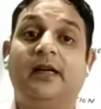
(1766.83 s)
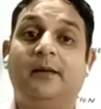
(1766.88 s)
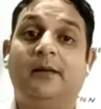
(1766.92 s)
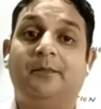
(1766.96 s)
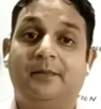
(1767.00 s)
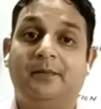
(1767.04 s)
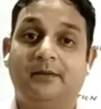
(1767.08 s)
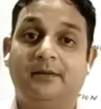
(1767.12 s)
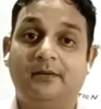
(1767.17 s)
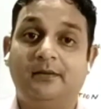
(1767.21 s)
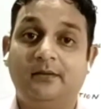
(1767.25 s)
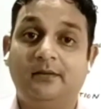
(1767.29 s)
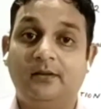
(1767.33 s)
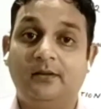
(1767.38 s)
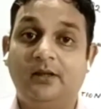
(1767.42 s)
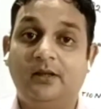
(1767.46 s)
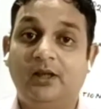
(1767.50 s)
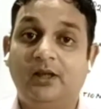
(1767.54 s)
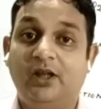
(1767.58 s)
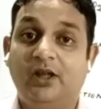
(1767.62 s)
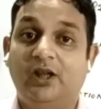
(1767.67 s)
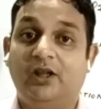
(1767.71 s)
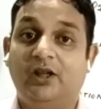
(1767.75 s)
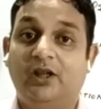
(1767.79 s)
end of this
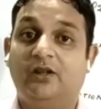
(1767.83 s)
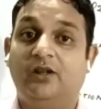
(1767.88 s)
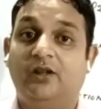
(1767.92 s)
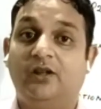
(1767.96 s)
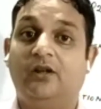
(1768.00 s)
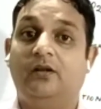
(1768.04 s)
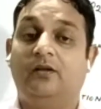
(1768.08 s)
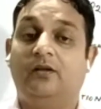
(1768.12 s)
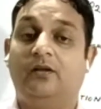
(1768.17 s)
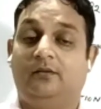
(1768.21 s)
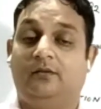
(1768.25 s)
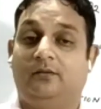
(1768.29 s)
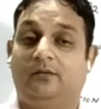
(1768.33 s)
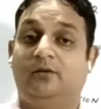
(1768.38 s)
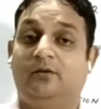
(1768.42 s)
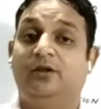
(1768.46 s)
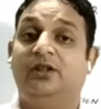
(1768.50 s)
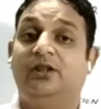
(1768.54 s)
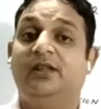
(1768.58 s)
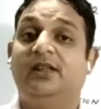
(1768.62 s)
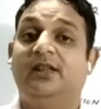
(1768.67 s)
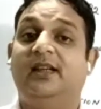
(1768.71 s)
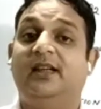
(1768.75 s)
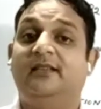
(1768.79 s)
chapter.
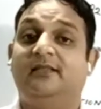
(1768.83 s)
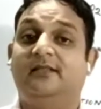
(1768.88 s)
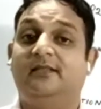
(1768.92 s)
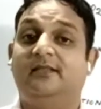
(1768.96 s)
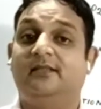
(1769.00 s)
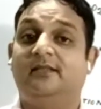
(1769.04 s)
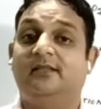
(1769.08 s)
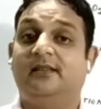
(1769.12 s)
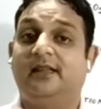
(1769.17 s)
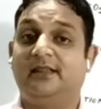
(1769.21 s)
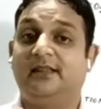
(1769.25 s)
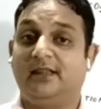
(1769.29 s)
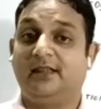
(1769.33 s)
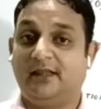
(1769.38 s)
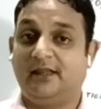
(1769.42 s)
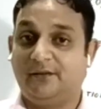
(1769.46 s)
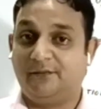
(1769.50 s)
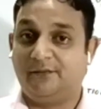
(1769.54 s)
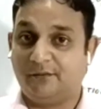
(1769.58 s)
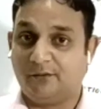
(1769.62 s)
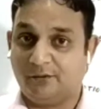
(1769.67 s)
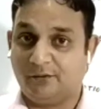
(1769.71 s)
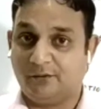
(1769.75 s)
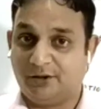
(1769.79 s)
Now, question
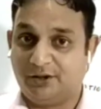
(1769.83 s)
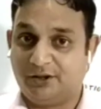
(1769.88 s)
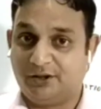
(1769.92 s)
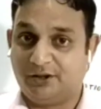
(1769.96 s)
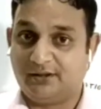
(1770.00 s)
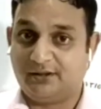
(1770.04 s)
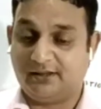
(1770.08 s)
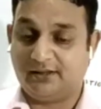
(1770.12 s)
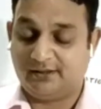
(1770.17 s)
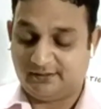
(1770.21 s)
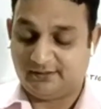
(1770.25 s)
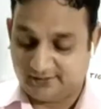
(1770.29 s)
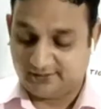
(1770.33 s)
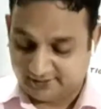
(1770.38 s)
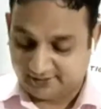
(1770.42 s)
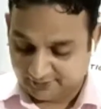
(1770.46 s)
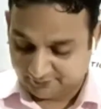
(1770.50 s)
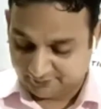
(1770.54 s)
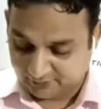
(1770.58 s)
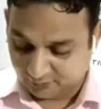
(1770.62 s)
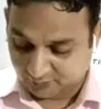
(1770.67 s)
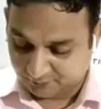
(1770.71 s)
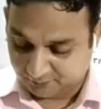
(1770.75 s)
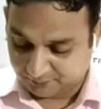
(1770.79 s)
answers and the review
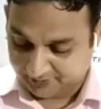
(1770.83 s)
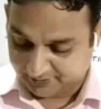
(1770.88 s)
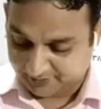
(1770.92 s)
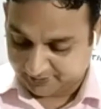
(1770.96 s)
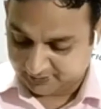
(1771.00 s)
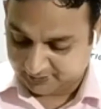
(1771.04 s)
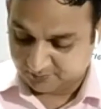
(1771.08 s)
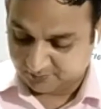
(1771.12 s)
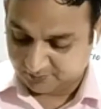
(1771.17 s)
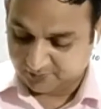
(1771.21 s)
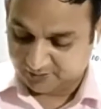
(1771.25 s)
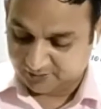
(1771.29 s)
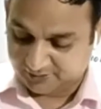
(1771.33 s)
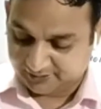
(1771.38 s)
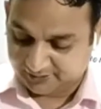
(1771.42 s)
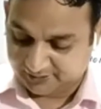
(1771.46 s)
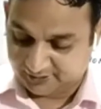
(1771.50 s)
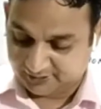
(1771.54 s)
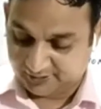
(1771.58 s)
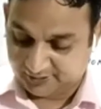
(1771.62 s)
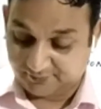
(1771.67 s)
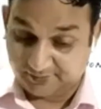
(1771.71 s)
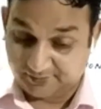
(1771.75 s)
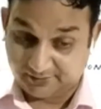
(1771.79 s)
questions are is given on
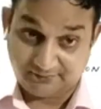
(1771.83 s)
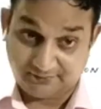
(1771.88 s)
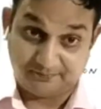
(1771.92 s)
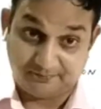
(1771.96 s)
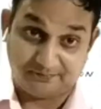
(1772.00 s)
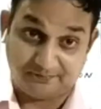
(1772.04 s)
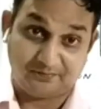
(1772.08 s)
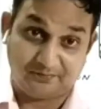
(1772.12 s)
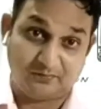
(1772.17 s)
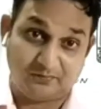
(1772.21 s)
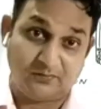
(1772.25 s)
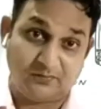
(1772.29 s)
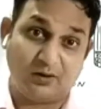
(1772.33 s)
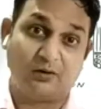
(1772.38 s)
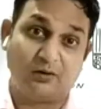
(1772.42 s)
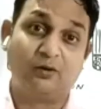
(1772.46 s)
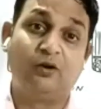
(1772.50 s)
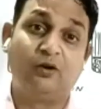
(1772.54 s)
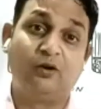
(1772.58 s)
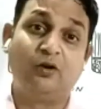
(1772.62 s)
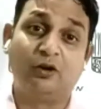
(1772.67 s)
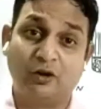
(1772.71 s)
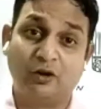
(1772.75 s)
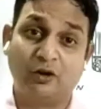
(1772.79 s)
page number 61.
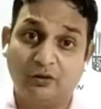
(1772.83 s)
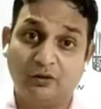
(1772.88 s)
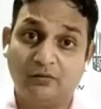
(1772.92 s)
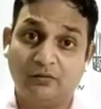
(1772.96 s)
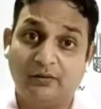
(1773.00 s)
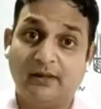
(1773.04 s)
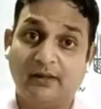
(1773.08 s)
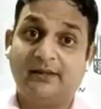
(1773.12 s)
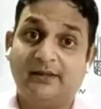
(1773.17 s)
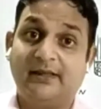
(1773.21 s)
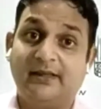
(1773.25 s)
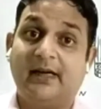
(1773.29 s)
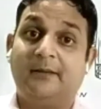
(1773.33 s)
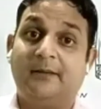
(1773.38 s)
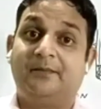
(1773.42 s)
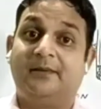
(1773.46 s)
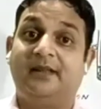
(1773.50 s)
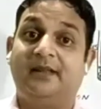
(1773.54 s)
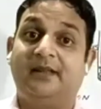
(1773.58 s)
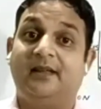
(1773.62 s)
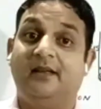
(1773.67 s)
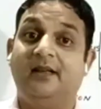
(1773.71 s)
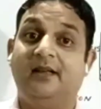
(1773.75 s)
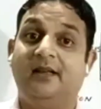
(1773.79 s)
Go
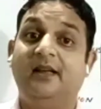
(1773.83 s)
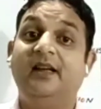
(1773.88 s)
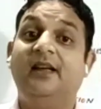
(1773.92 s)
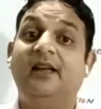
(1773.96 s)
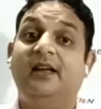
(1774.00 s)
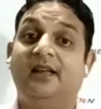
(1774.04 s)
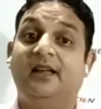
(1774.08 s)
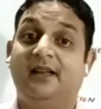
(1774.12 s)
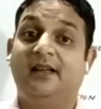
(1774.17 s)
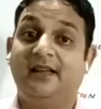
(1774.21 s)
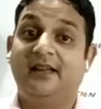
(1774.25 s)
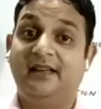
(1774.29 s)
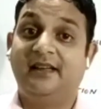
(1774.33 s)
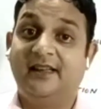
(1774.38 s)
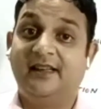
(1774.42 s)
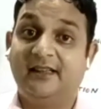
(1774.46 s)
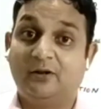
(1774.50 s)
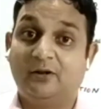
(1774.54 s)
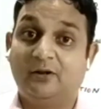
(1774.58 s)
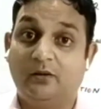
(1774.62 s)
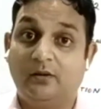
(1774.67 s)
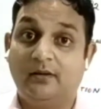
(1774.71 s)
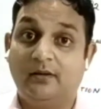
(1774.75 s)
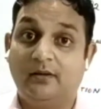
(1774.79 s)
through the chapter,
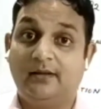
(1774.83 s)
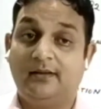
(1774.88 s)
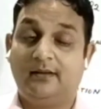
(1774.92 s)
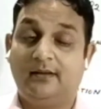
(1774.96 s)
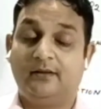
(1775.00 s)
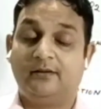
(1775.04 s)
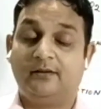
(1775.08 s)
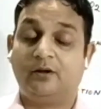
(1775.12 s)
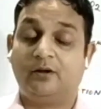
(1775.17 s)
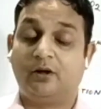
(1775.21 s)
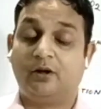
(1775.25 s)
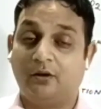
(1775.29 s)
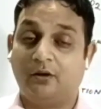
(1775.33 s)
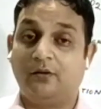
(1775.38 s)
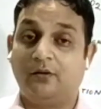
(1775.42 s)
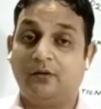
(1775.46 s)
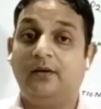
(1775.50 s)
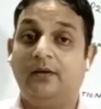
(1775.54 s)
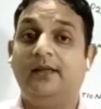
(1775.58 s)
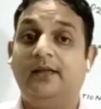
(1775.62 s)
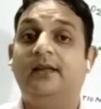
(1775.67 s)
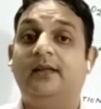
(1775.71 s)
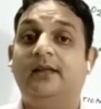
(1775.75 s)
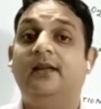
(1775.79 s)
read it
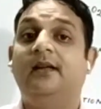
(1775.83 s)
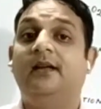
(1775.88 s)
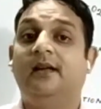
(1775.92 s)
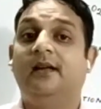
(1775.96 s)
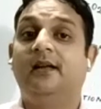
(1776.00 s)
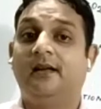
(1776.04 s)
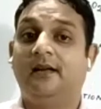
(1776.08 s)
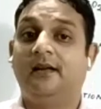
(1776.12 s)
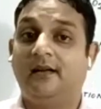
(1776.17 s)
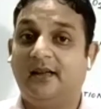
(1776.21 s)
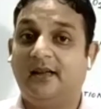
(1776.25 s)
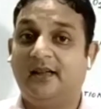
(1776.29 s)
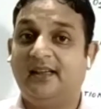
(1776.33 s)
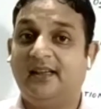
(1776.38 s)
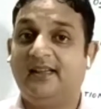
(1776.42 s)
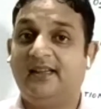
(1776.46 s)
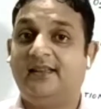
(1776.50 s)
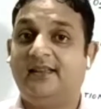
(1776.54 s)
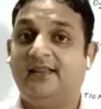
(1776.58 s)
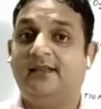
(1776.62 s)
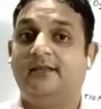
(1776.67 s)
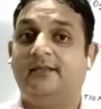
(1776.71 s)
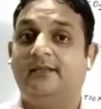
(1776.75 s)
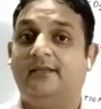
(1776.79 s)
thoroughly,
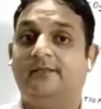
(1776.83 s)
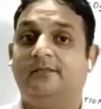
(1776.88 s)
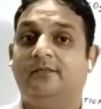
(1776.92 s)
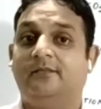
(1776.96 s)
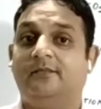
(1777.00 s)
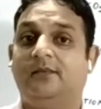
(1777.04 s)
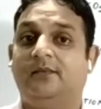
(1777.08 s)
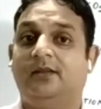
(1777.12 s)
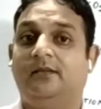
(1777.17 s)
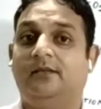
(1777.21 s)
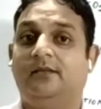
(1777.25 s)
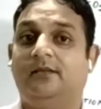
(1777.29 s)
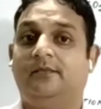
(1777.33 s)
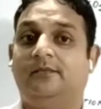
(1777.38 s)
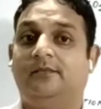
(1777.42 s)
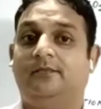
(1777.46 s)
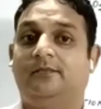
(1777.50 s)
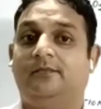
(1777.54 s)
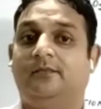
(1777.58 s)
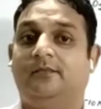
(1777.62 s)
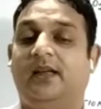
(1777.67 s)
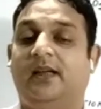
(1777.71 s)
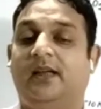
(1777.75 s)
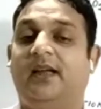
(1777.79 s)
learn it,
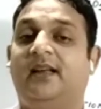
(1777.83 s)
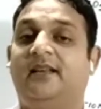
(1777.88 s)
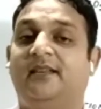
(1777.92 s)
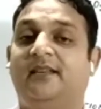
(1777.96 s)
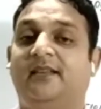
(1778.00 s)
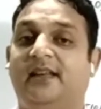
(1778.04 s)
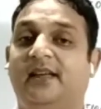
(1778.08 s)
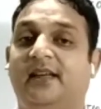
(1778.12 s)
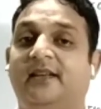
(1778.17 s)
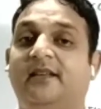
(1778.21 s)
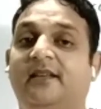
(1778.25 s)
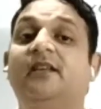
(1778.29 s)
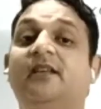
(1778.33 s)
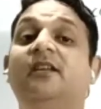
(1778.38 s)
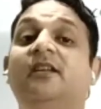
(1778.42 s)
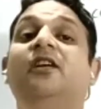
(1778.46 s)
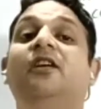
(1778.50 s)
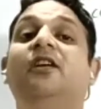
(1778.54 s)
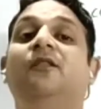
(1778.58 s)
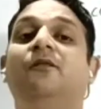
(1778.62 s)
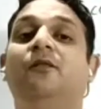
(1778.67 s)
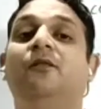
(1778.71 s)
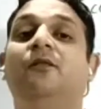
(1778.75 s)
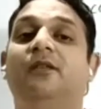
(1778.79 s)

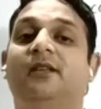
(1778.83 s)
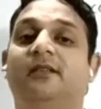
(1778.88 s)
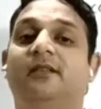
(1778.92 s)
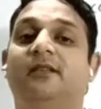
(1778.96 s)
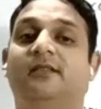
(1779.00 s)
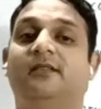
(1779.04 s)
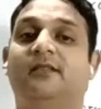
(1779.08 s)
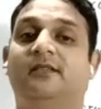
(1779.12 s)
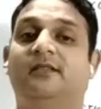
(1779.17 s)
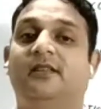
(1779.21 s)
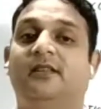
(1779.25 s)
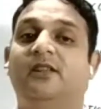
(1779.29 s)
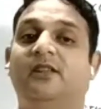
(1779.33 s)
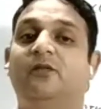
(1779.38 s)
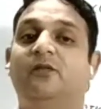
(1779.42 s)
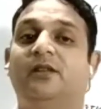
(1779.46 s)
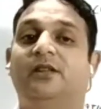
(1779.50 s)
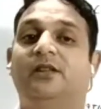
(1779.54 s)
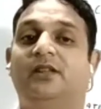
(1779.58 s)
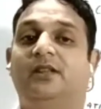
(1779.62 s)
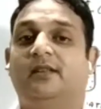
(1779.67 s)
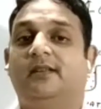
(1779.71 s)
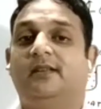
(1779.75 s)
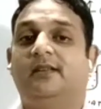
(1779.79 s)
and then we will
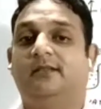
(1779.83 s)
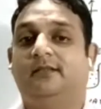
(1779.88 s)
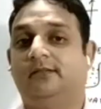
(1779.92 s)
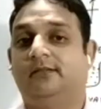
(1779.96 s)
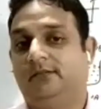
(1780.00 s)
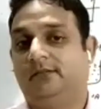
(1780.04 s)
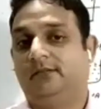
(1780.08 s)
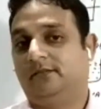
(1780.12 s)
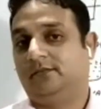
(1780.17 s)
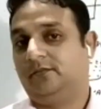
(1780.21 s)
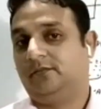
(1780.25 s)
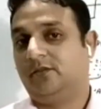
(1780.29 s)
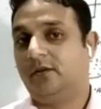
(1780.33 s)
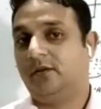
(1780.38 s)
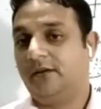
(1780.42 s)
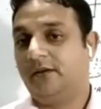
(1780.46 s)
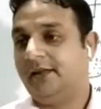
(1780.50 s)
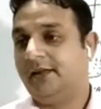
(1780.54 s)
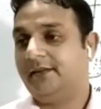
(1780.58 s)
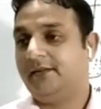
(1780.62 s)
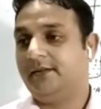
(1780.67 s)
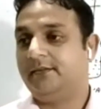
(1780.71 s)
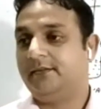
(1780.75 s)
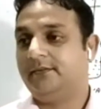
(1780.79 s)
discuss the question answer.
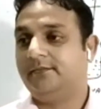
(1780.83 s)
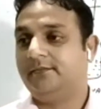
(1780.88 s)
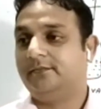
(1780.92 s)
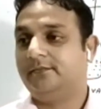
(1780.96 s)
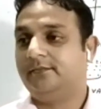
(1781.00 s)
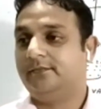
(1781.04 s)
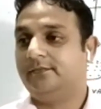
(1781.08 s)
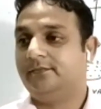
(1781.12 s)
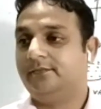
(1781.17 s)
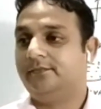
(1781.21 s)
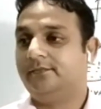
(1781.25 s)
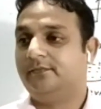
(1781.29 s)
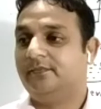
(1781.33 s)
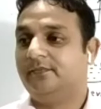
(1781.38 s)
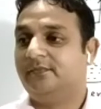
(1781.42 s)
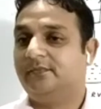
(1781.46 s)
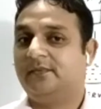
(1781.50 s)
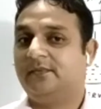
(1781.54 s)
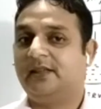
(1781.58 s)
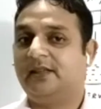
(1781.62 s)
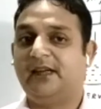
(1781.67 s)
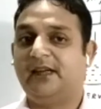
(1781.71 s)
All right.